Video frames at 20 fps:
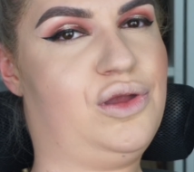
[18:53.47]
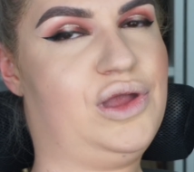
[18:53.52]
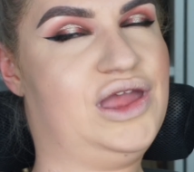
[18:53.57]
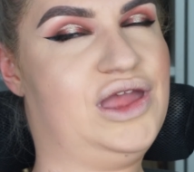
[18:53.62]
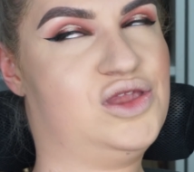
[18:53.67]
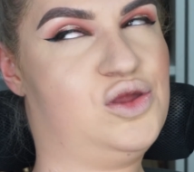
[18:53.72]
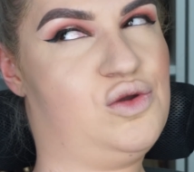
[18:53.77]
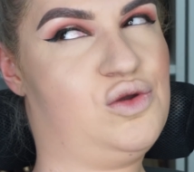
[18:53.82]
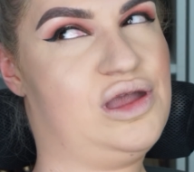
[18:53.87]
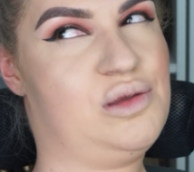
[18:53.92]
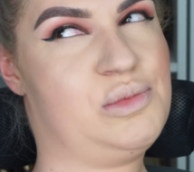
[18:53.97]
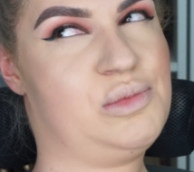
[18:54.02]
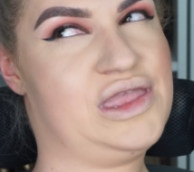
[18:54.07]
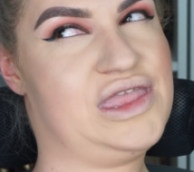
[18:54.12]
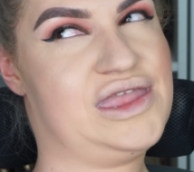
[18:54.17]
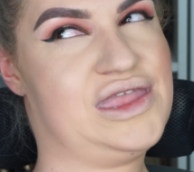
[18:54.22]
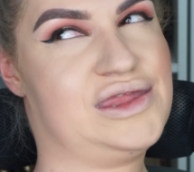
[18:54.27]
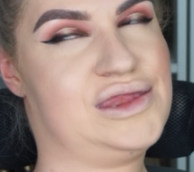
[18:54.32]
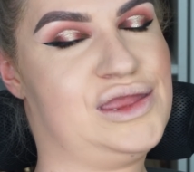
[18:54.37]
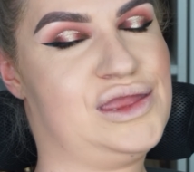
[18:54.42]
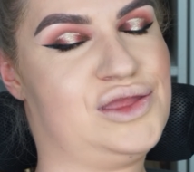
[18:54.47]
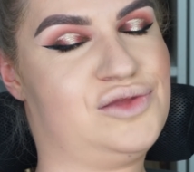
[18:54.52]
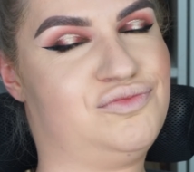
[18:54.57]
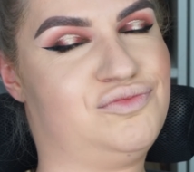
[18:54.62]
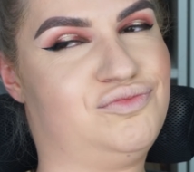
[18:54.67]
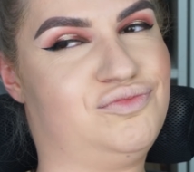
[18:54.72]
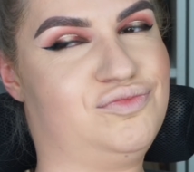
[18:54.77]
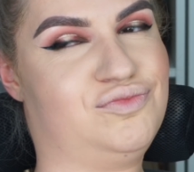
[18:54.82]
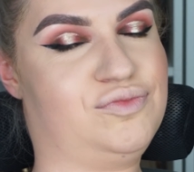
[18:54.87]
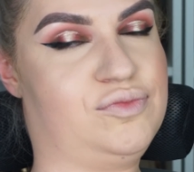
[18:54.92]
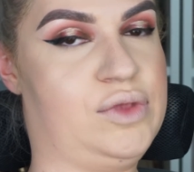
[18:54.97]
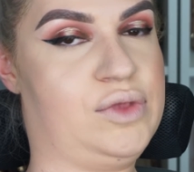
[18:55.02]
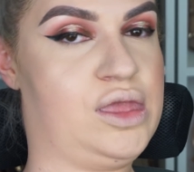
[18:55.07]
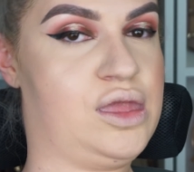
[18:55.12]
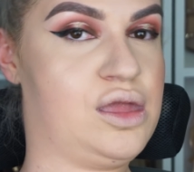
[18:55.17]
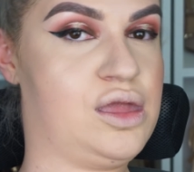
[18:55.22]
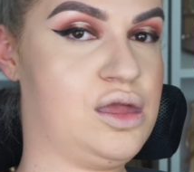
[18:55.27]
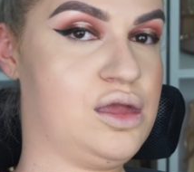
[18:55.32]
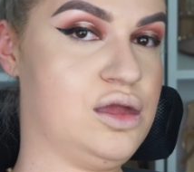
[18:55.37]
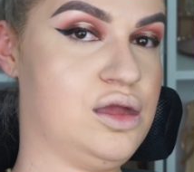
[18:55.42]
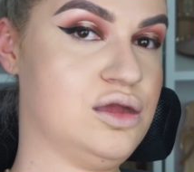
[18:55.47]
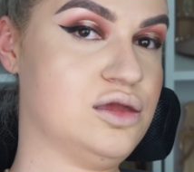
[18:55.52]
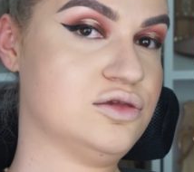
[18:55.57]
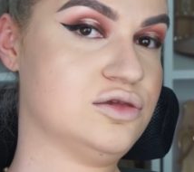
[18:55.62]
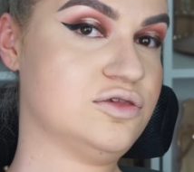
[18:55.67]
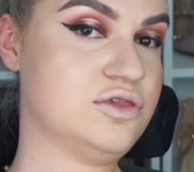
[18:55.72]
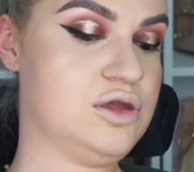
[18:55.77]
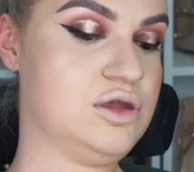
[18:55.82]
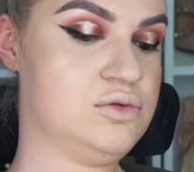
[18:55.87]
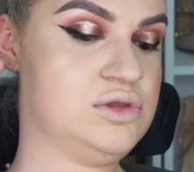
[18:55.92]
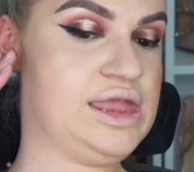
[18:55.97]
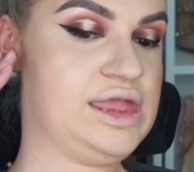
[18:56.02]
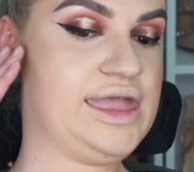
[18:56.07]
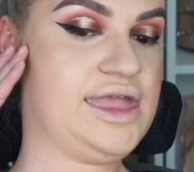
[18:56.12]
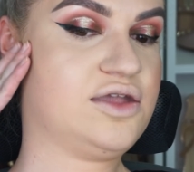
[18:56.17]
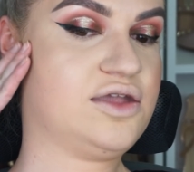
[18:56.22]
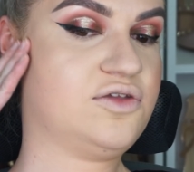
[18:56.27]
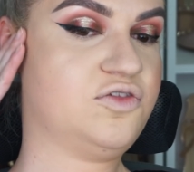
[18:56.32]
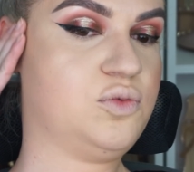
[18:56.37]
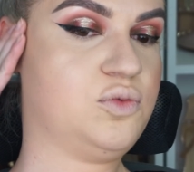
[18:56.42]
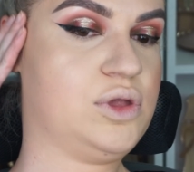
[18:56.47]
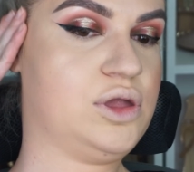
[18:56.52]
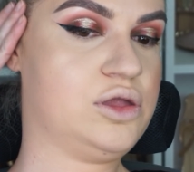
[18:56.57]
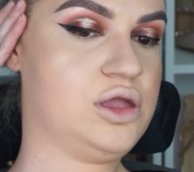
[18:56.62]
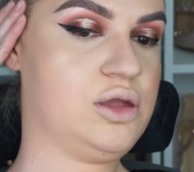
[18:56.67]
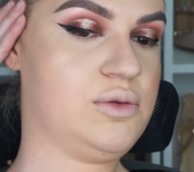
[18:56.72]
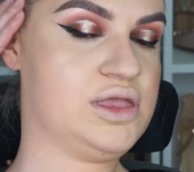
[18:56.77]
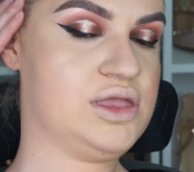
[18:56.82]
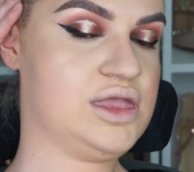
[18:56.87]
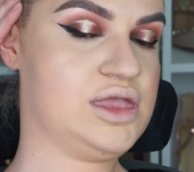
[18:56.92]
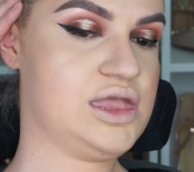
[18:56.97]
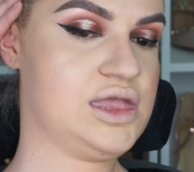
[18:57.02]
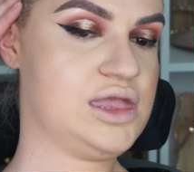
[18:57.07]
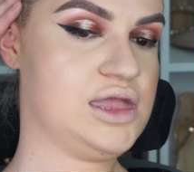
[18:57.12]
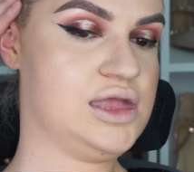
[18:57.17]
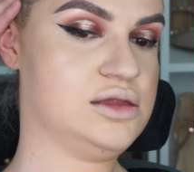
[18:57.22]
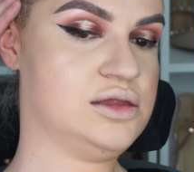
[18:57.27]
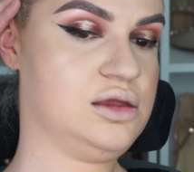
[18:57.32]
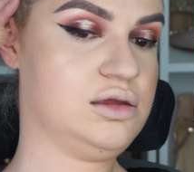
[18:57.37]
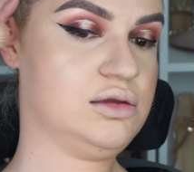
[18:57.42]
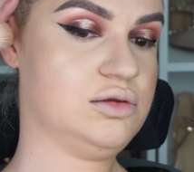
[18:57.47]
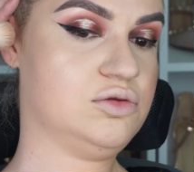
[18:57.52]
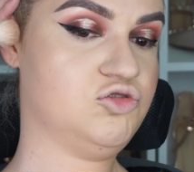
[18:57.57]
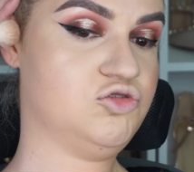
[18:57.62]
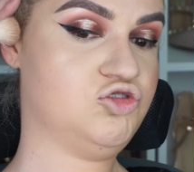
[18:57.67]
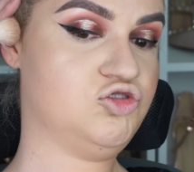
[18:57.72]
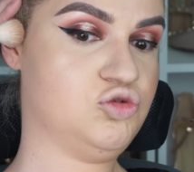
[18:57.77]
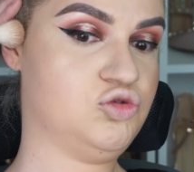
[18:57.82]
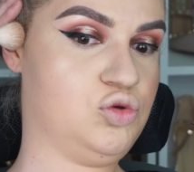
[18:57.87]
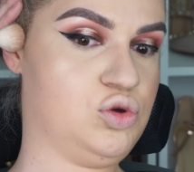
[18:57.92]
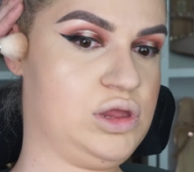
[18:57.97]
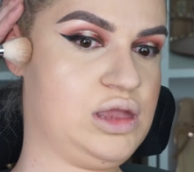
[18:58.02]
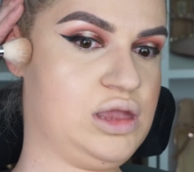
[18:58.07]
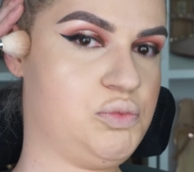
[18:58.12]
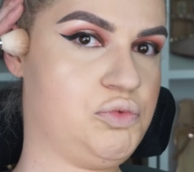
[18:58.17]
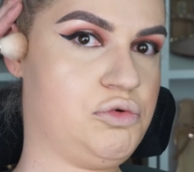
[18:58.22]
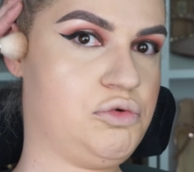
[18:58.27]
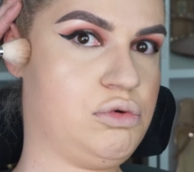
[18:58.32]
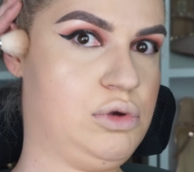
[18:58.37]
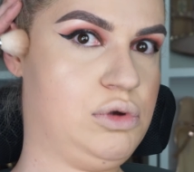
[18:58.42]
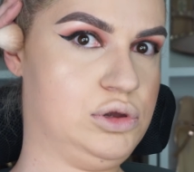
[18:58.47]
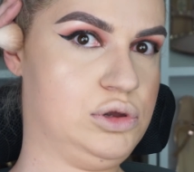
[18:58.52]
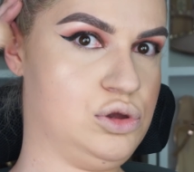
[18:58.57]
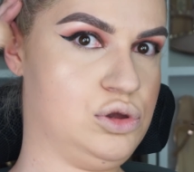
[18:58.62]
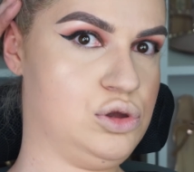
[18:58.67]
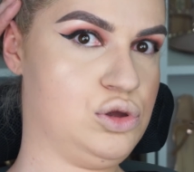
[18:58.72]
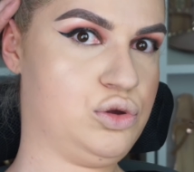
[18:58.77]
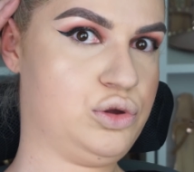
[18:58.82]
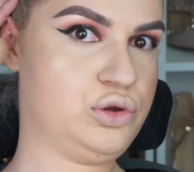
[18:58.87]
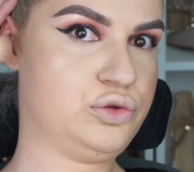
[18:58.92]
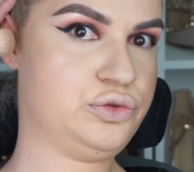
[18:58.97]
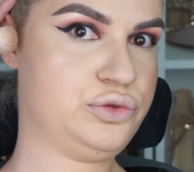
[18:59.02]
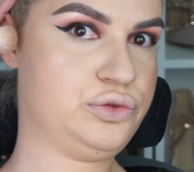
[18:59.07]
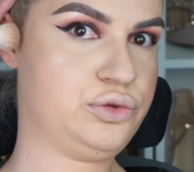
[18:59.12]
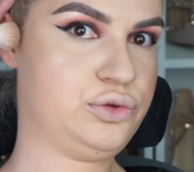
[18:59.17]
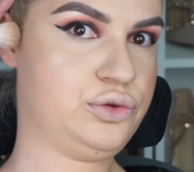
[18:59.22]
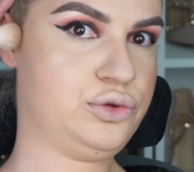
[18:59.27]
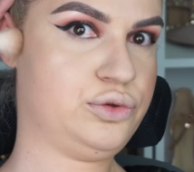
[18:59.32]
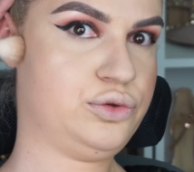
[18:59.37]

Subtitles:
I know what I mean. So next we are going in Shawnee product.